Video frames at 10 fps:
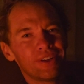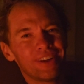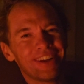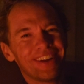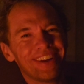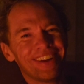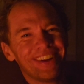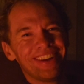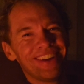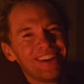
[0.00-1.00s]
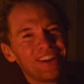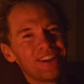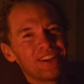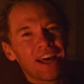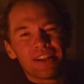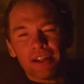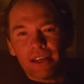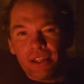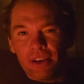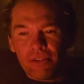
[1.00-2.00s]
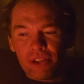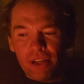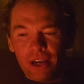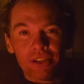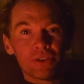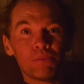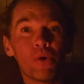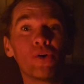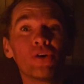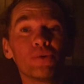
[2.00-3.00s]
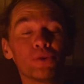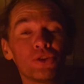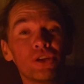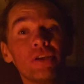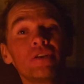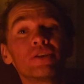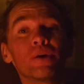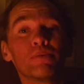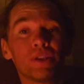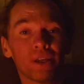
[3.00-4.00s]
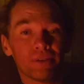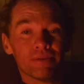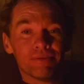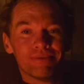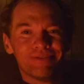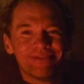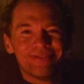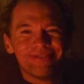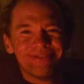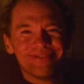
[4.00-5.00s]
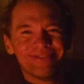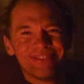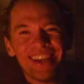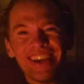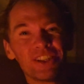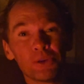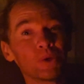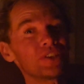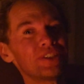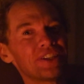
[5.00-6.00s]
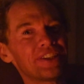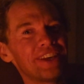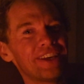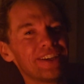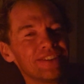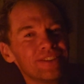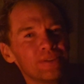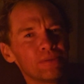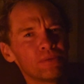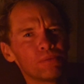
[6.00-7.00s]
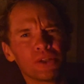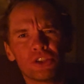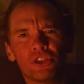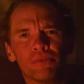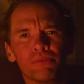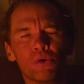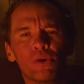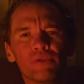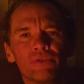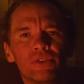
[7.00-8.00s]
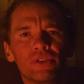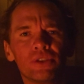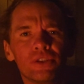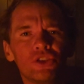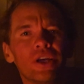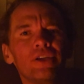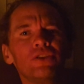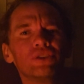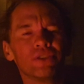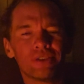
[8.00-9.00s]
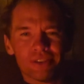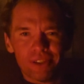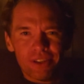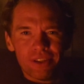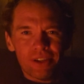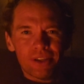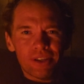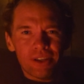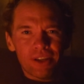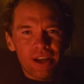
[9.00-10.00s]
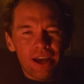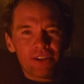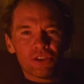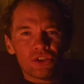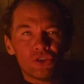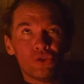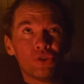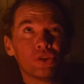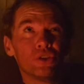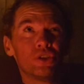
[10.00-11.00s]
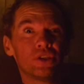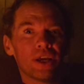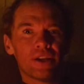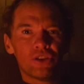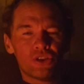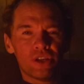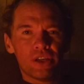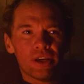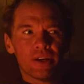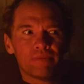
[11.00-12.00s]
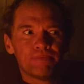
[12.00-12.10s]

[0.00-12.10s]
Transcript: ho, ho, ho. That lady of the night, boy, was she something. She wasn't a thing, but she morphs, changes, and she could say she